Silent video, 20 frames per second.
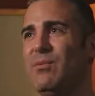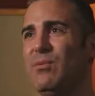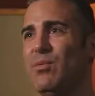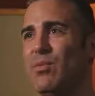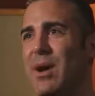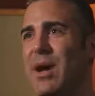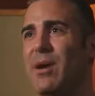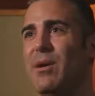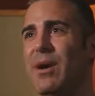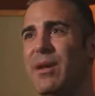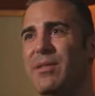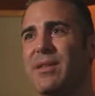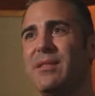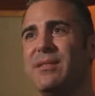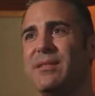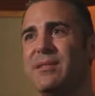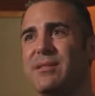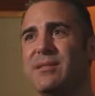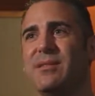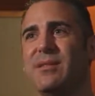wow, I
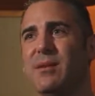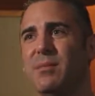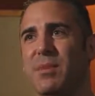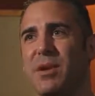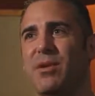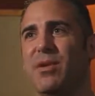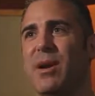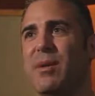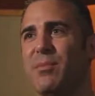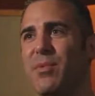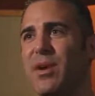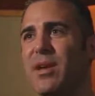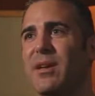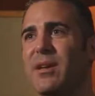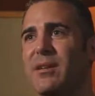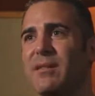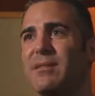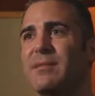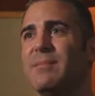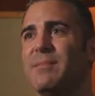think this is going to be
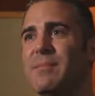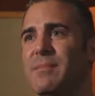groundbreaking